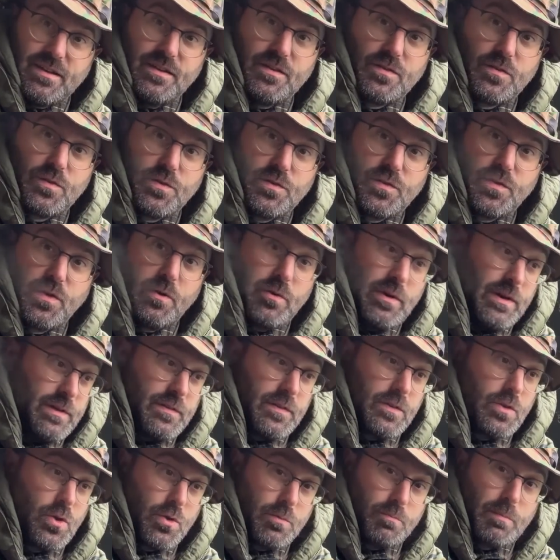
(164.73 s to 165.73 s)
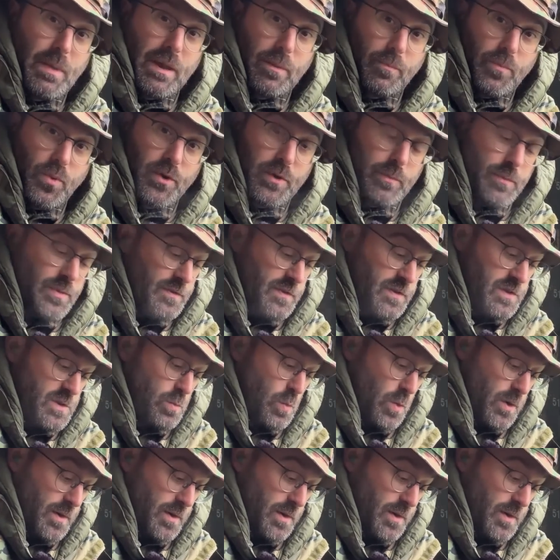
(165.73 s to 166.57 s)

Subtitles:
It's a good mag podding position.